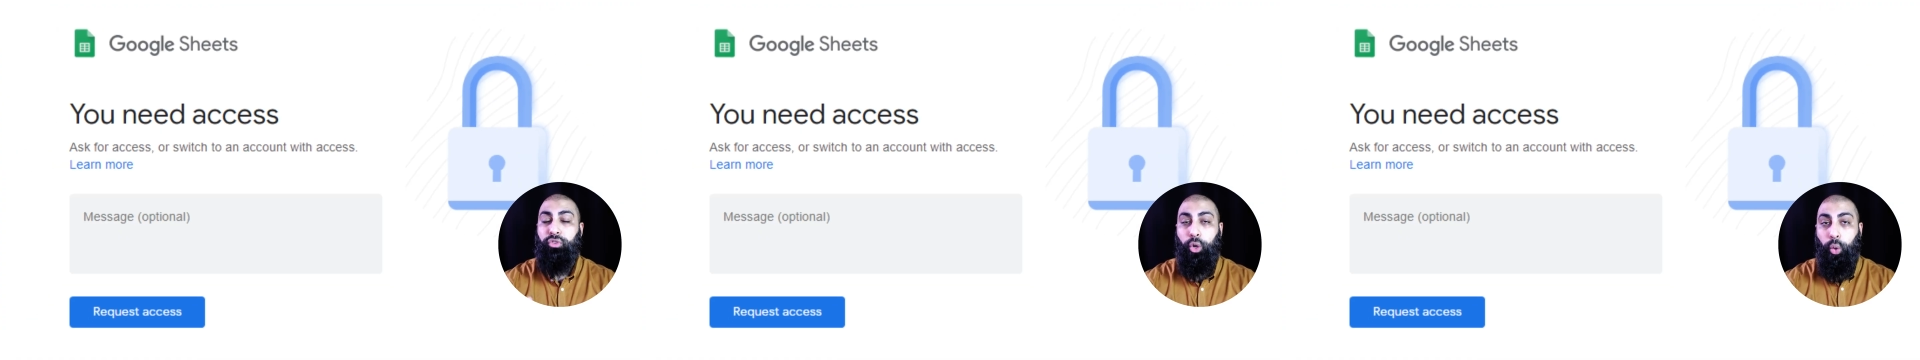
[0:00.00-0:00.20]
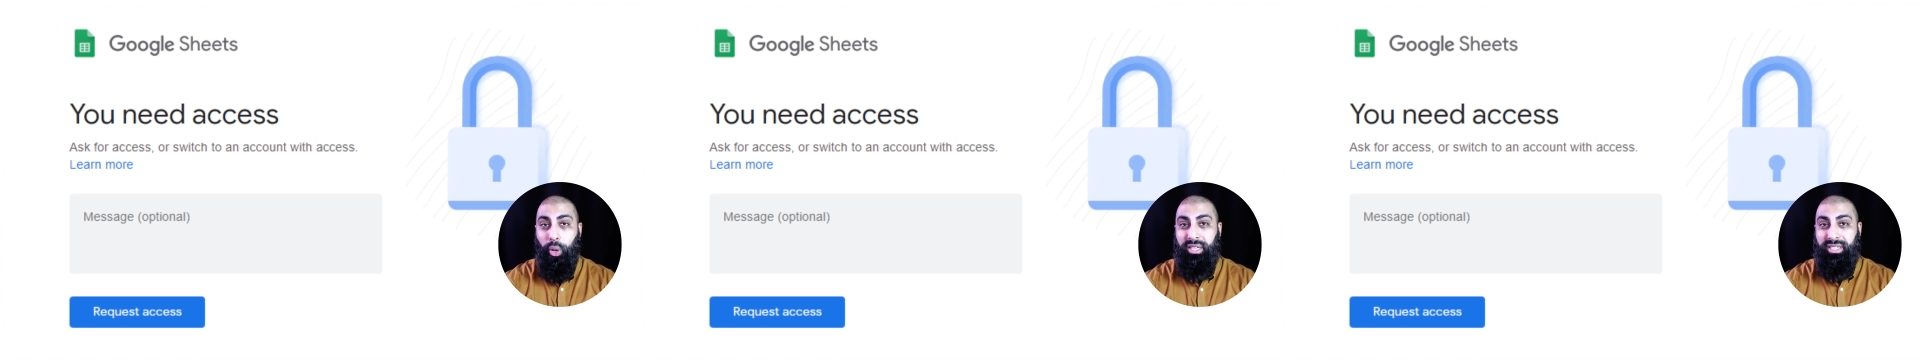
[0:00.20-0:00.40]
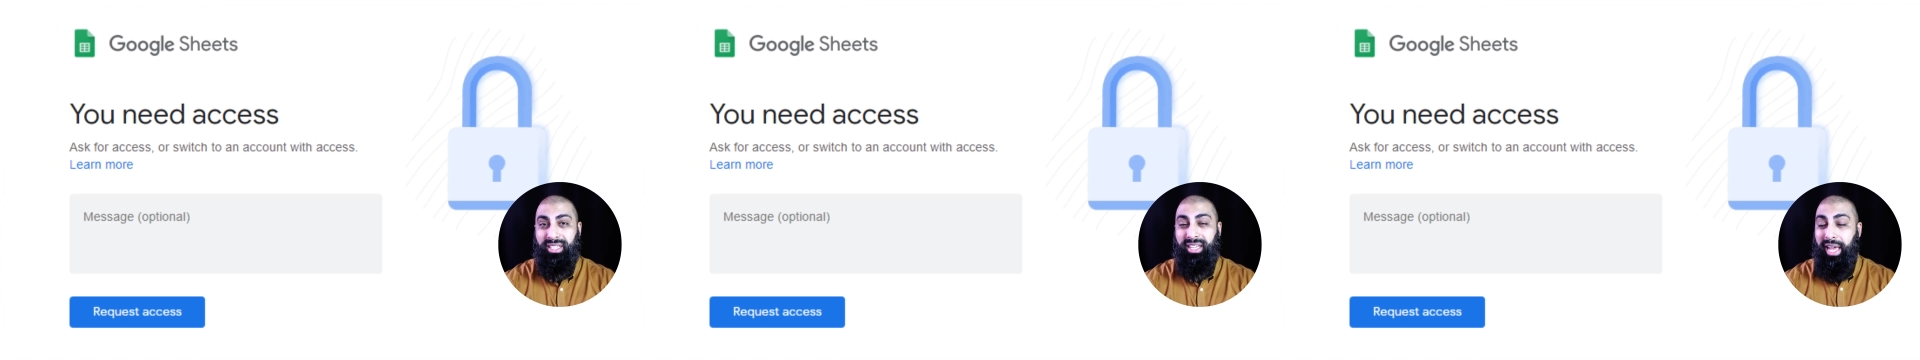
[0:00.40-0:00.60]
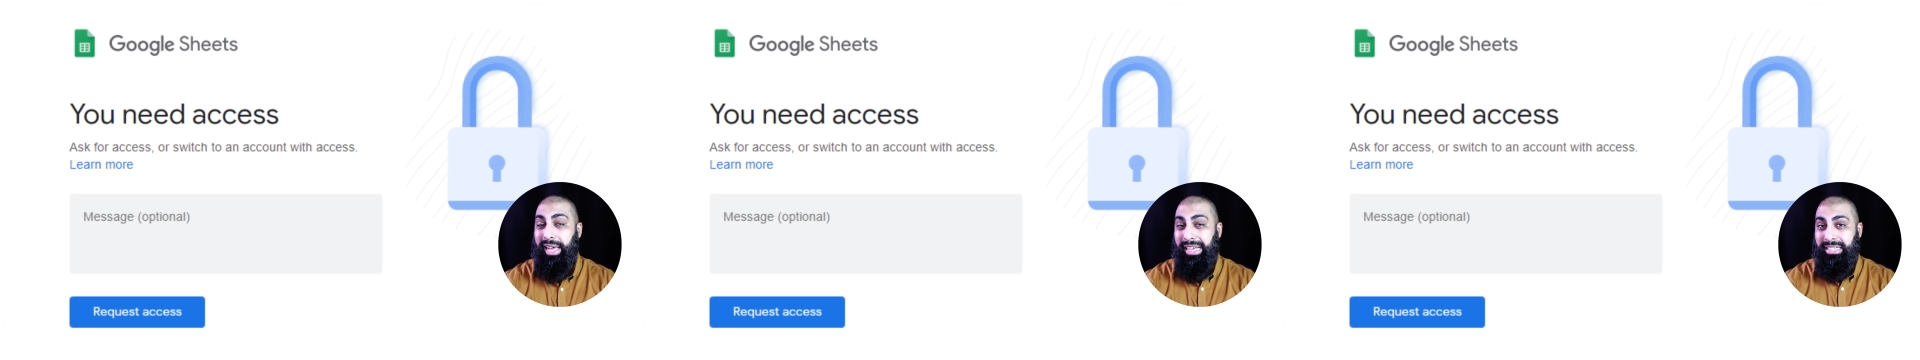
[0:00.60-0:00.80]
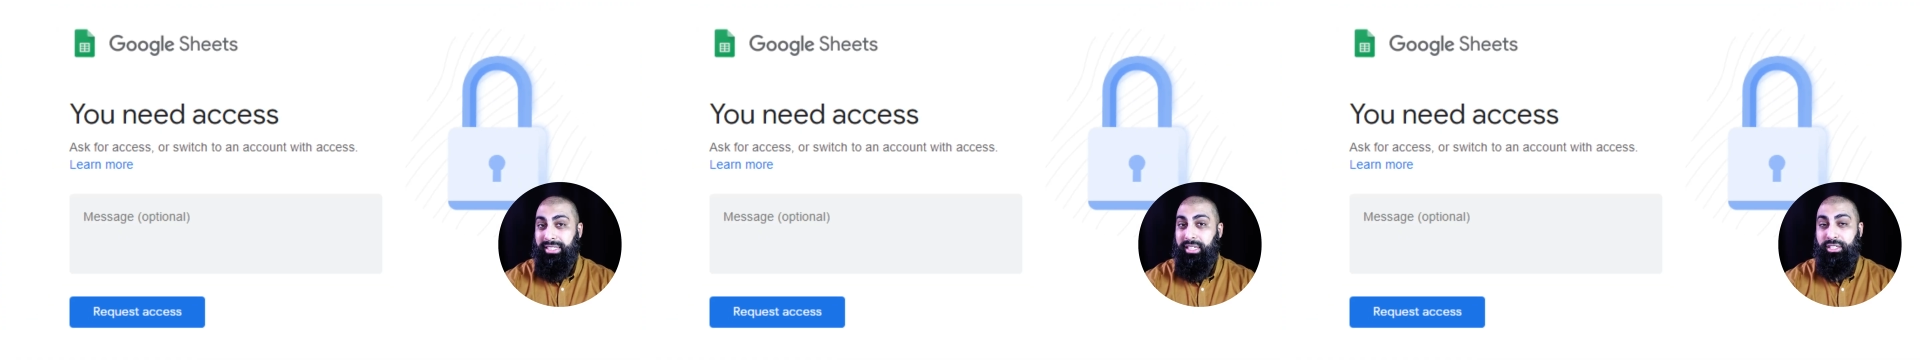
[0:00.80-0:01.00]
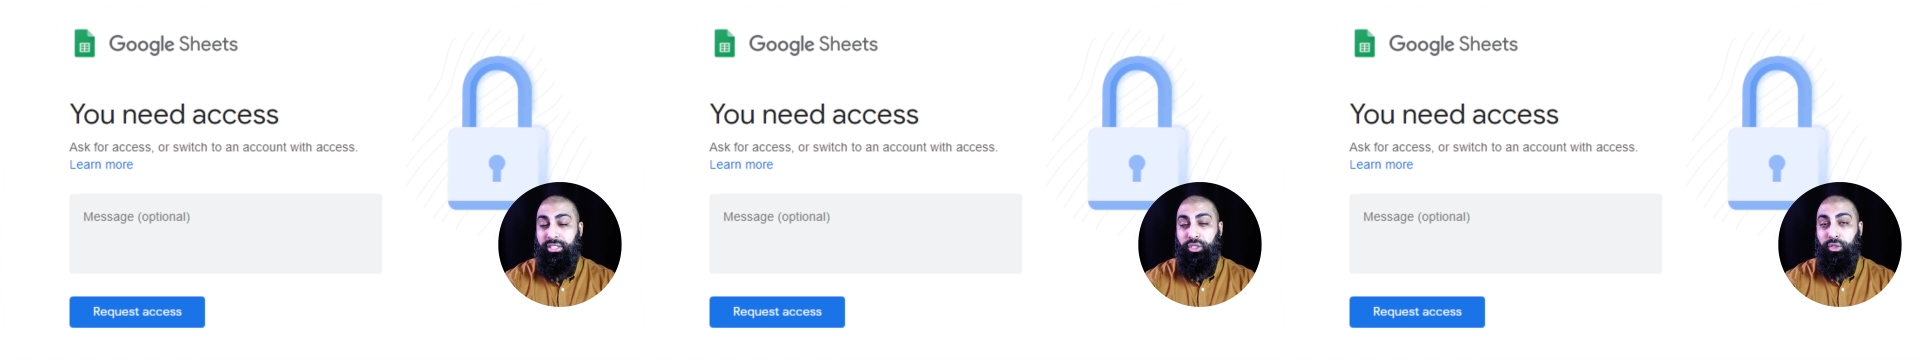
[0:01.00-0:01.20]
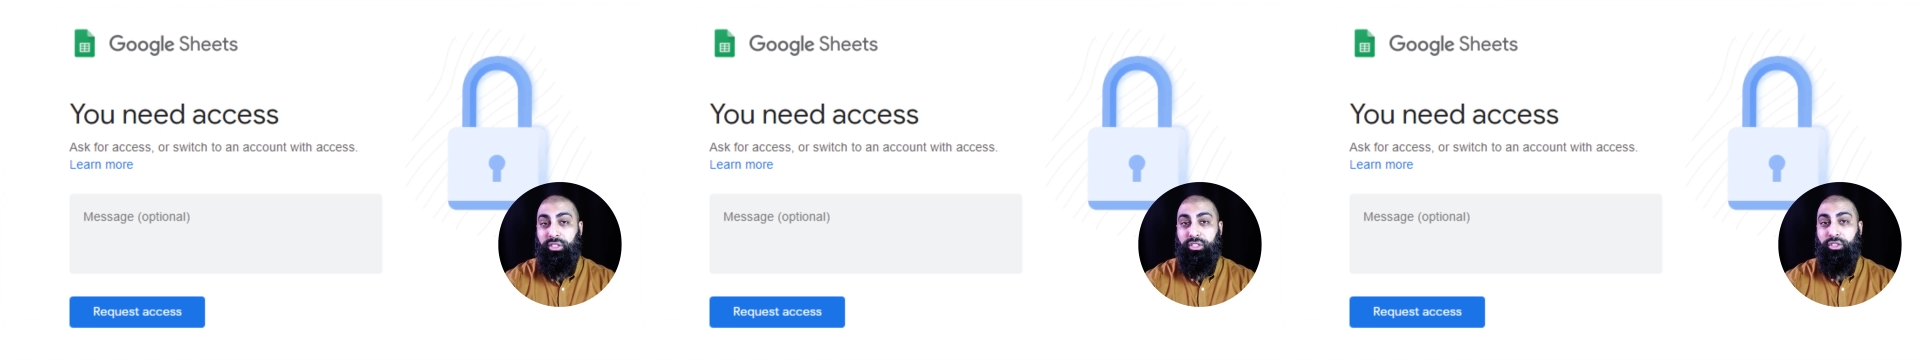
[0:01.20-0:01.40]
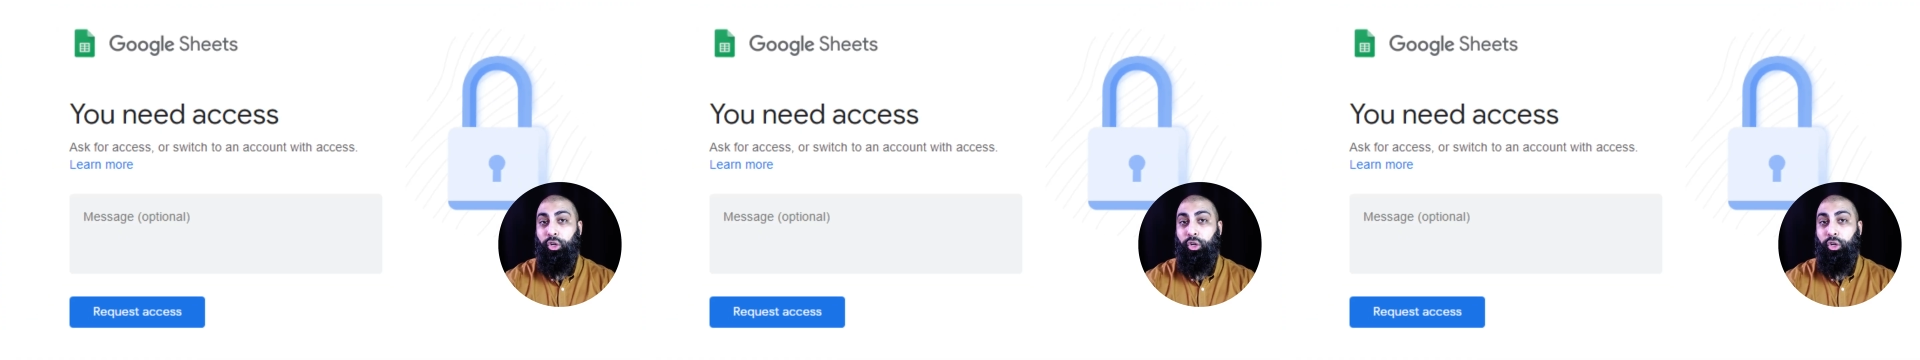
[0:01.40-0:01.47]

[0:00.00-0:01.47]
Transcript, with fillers: requesting access to this